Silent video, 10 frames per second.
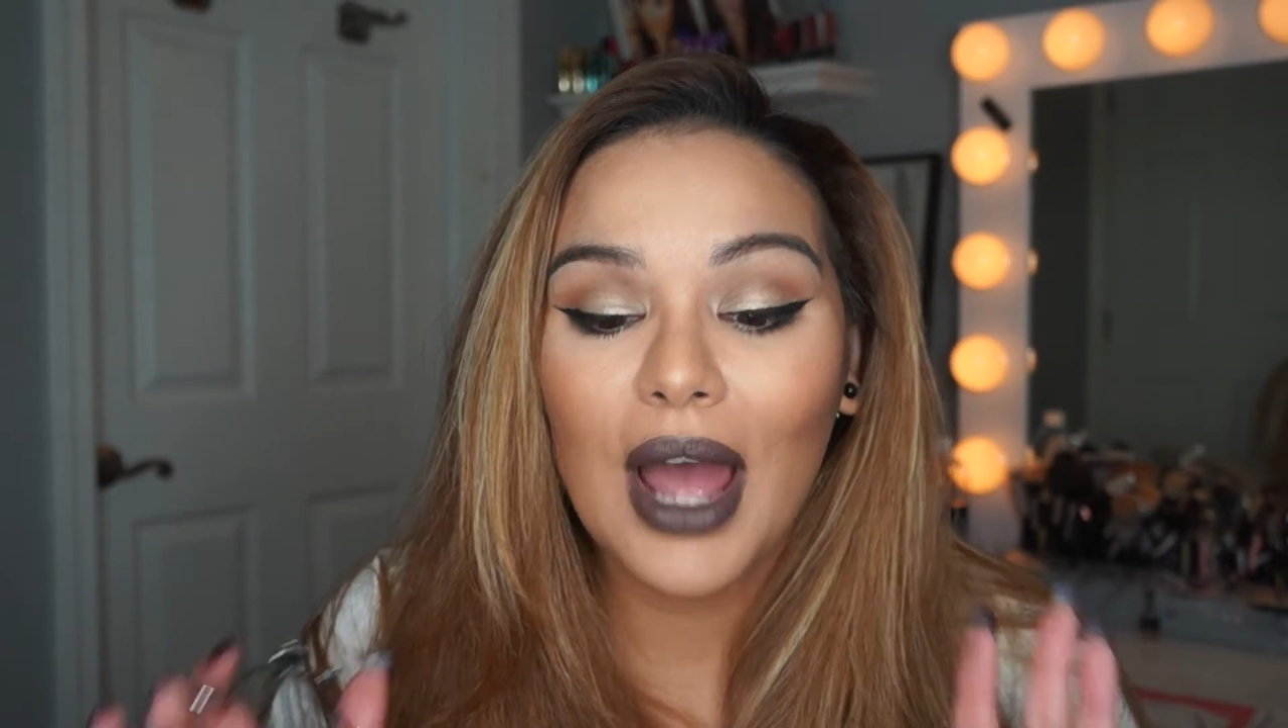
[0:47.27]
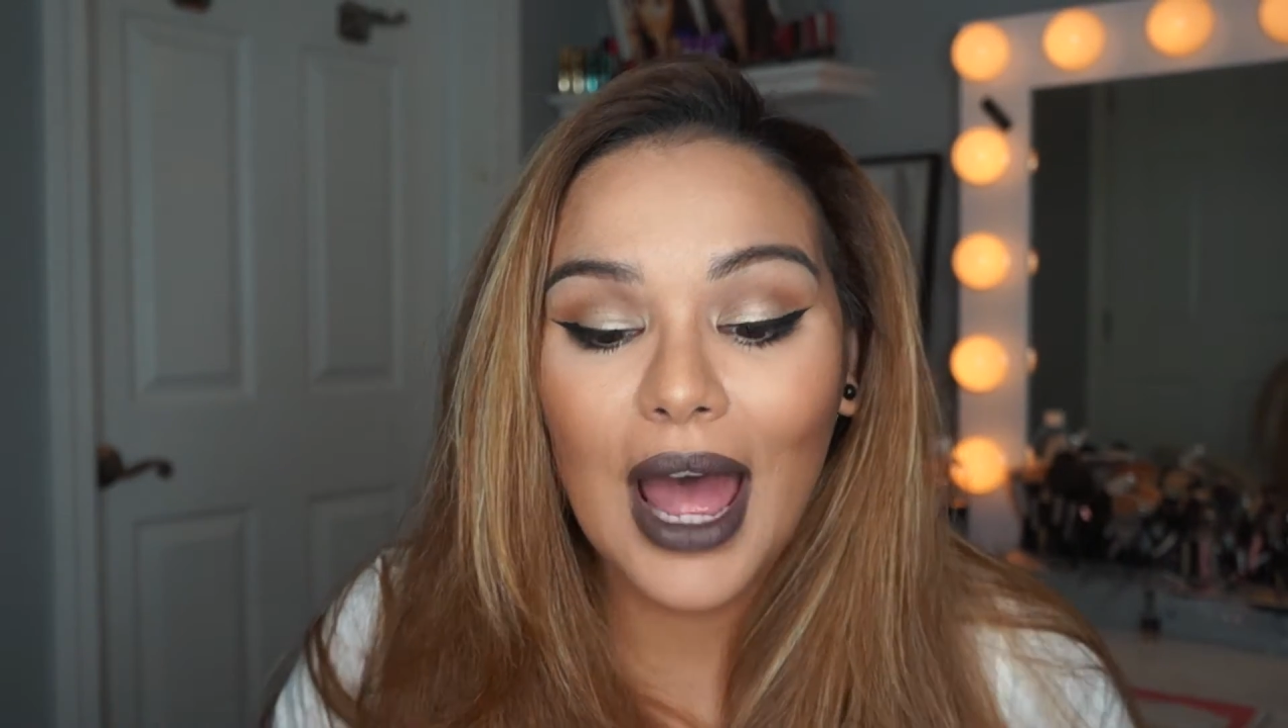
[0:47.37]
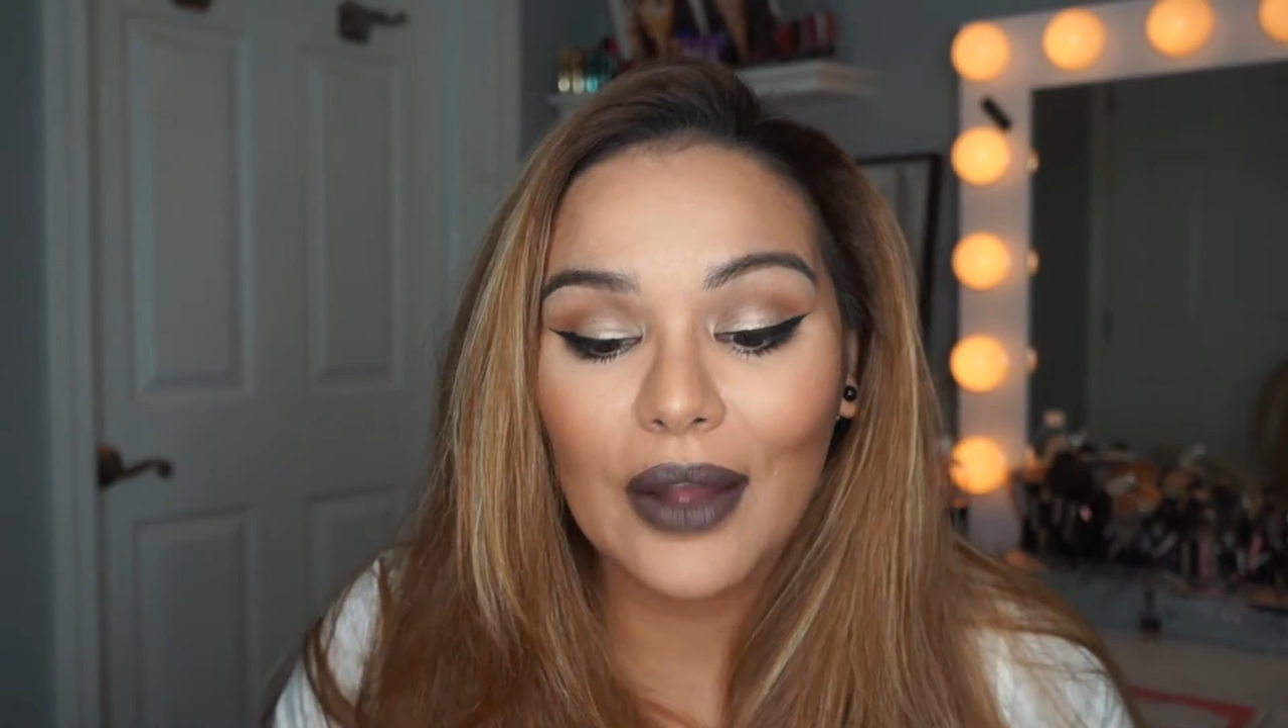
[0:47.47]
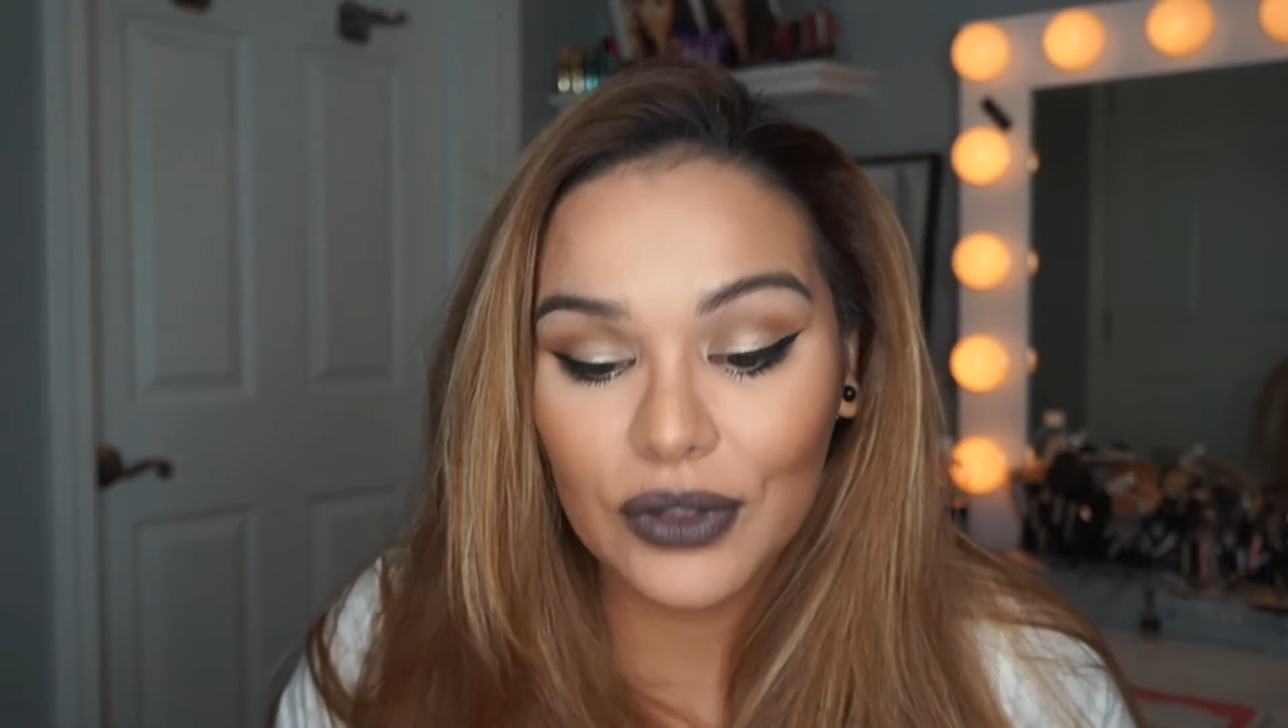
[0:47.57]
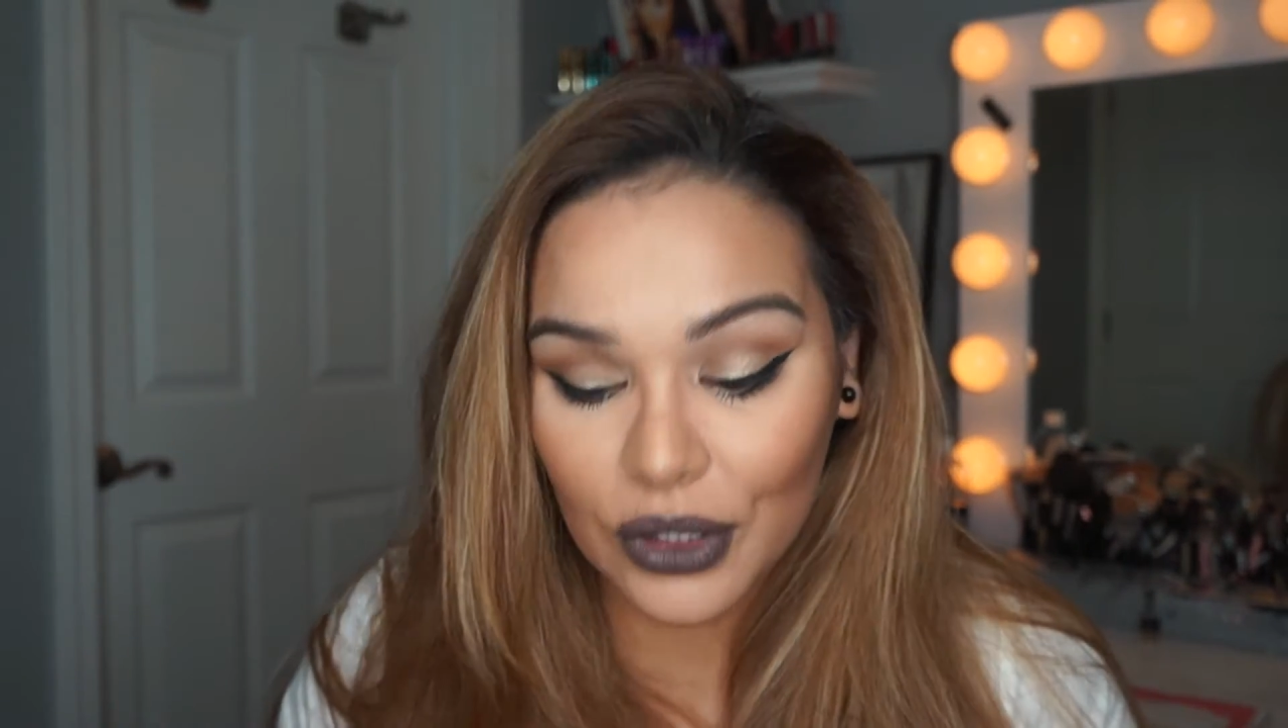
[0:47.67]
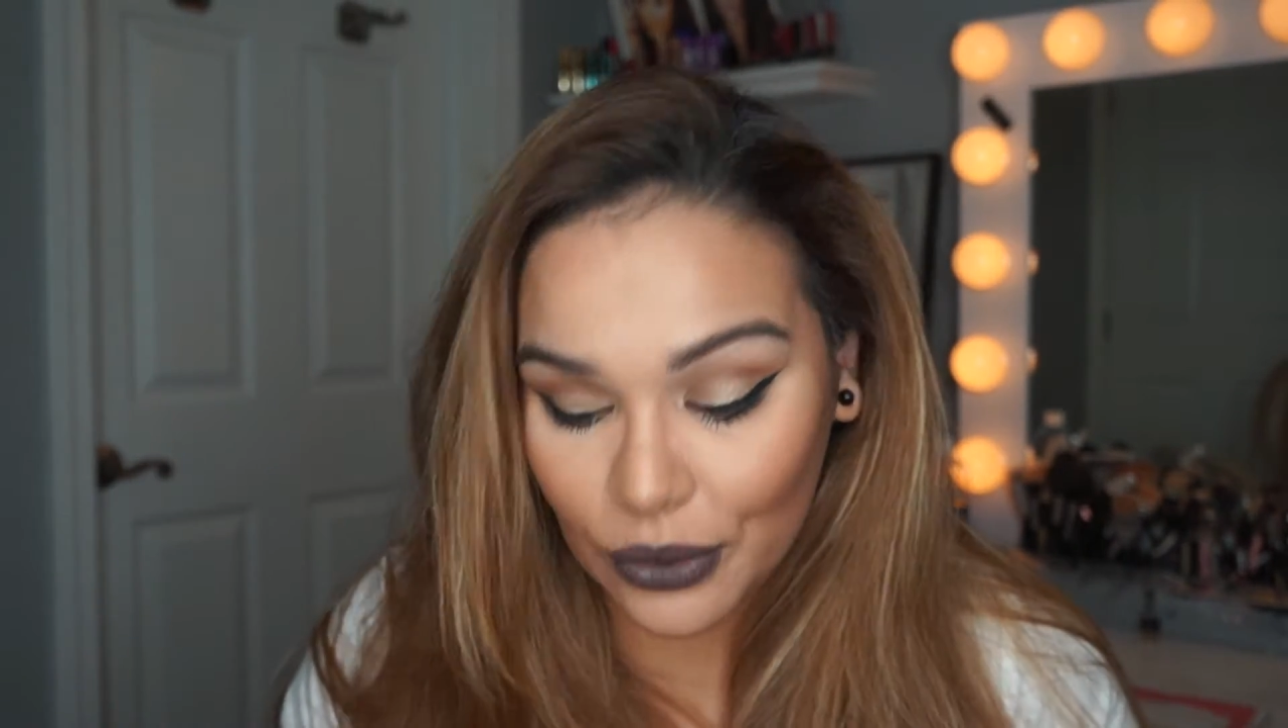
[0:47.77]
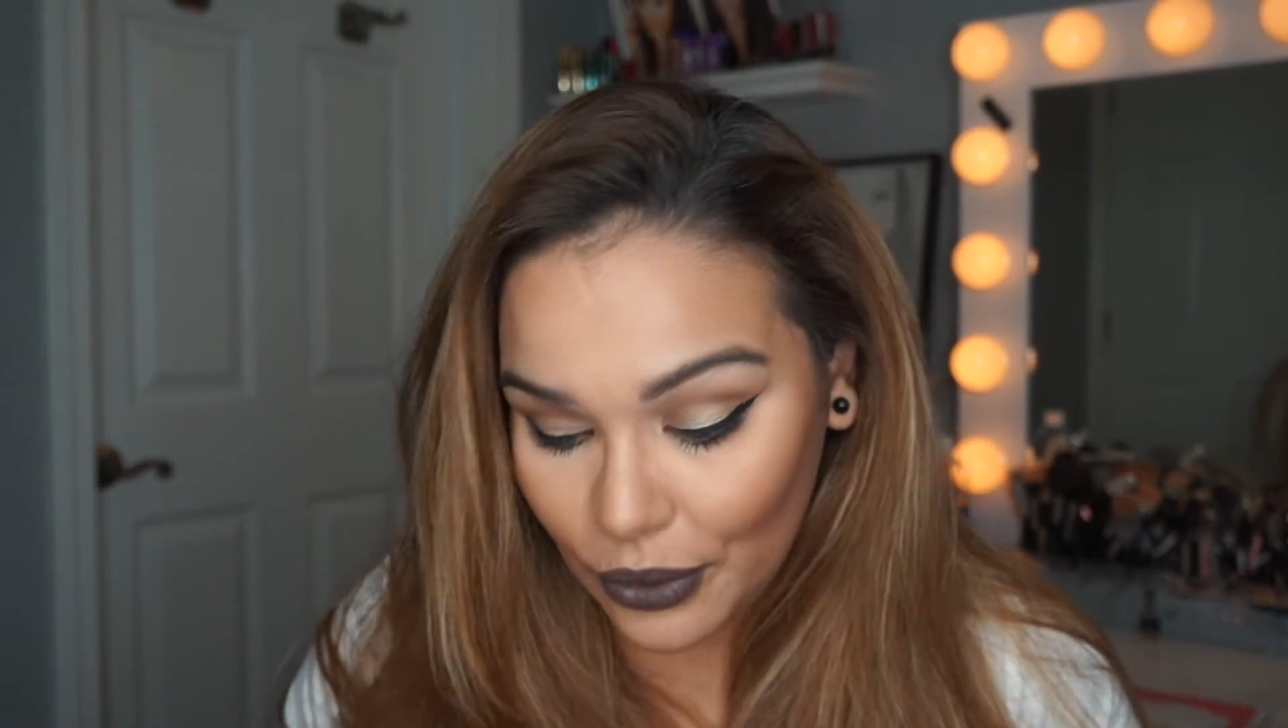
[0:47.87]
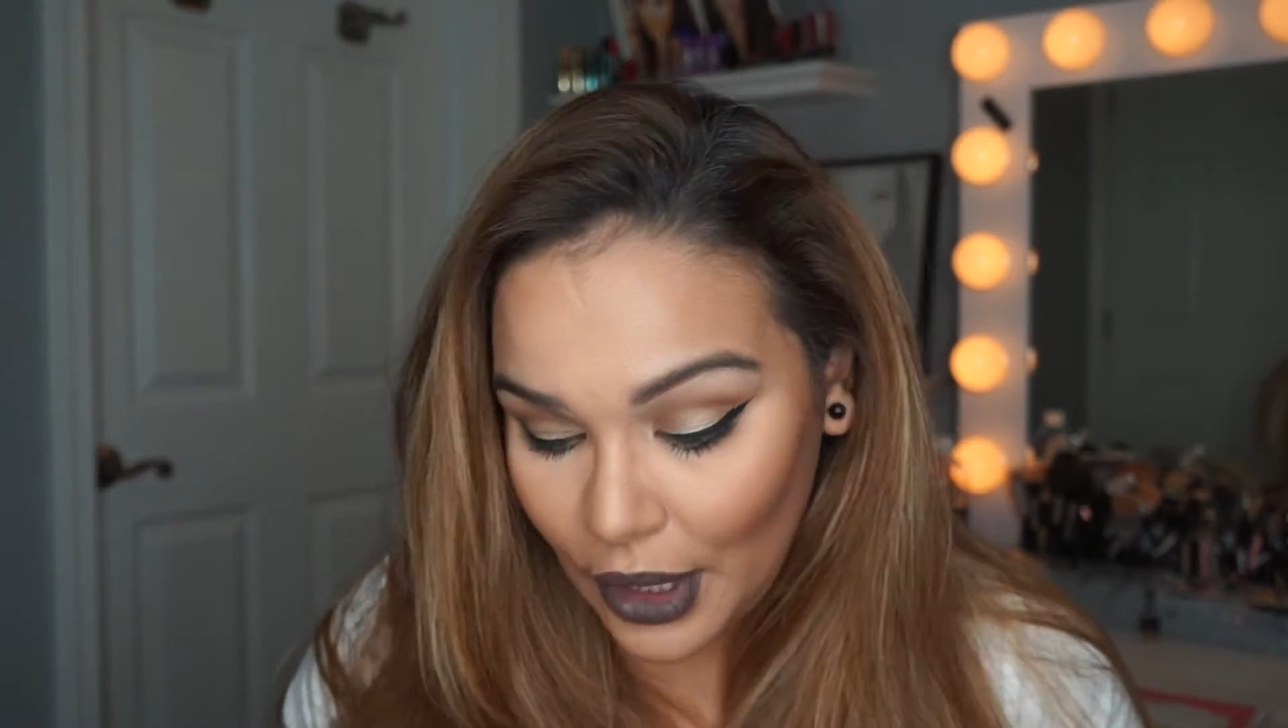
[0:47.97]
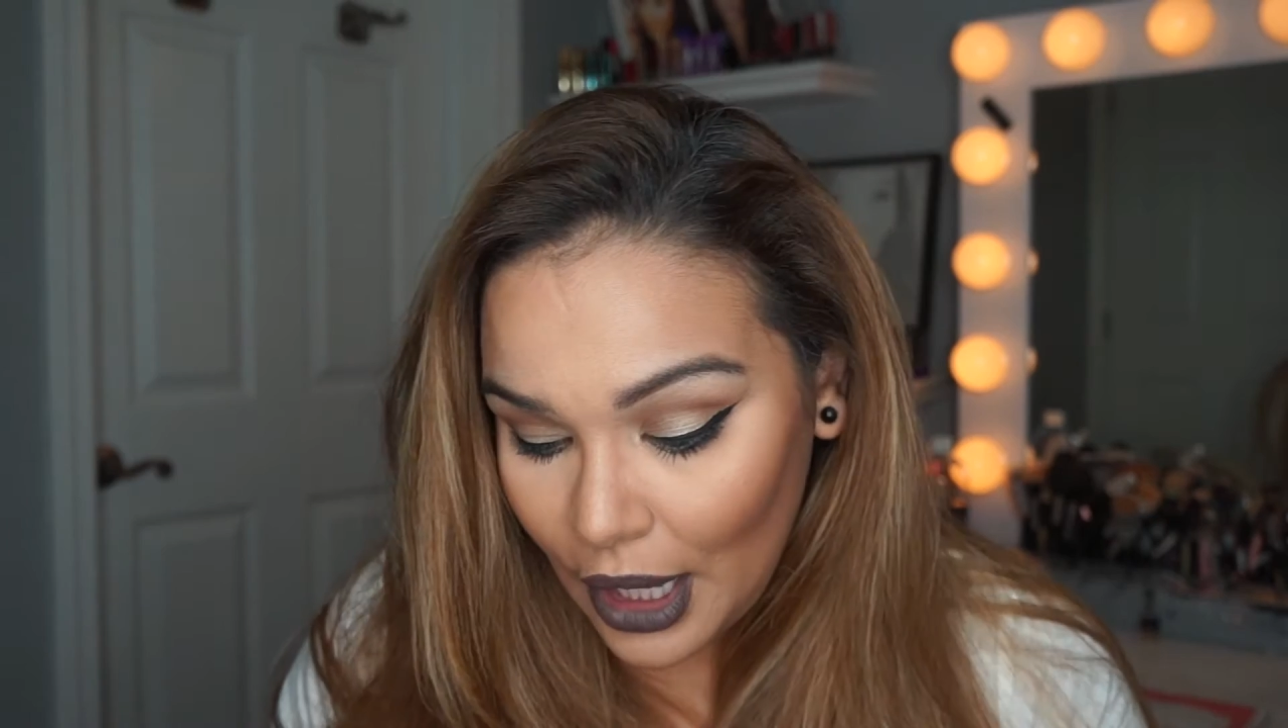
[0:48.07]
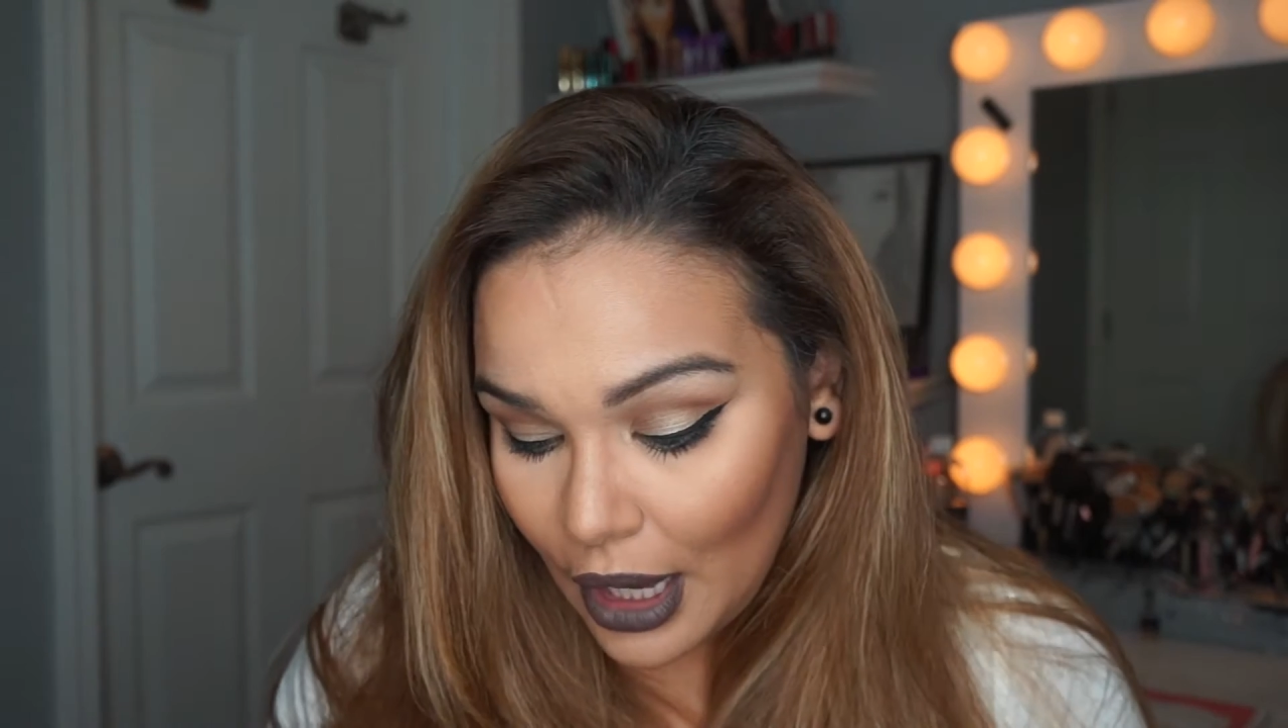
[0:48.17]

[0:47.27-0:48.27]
have to.